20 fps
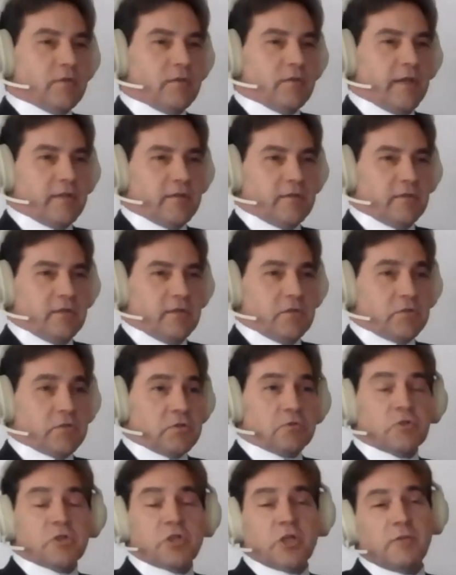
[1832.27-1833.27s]
that
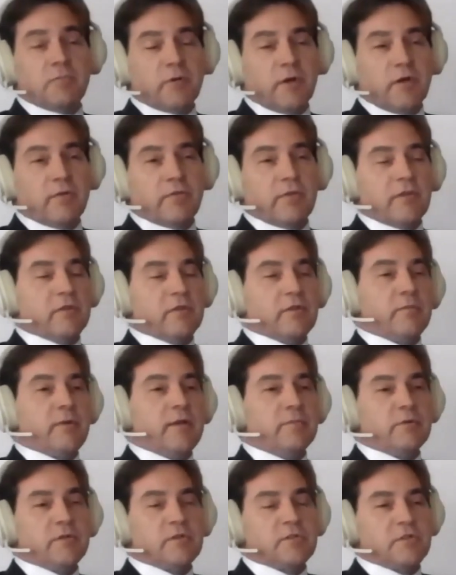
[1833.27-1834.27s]
is cheaper than the
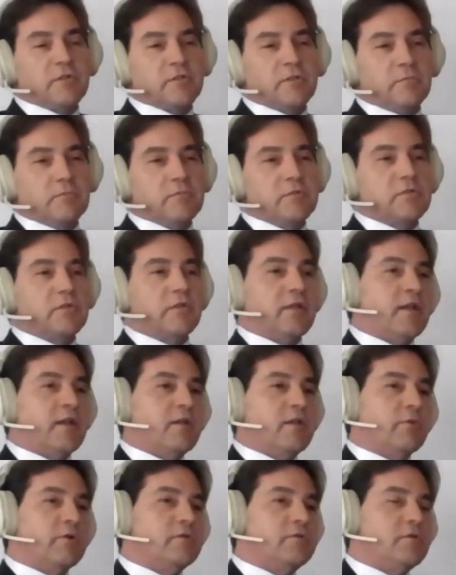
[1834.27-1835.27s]
paper systems that
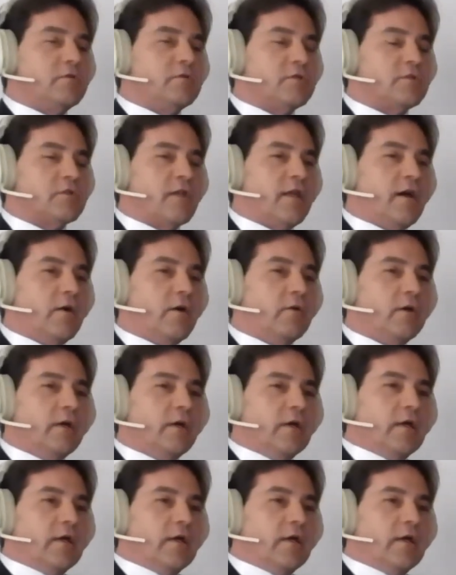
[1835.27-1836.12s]
anyone uses now.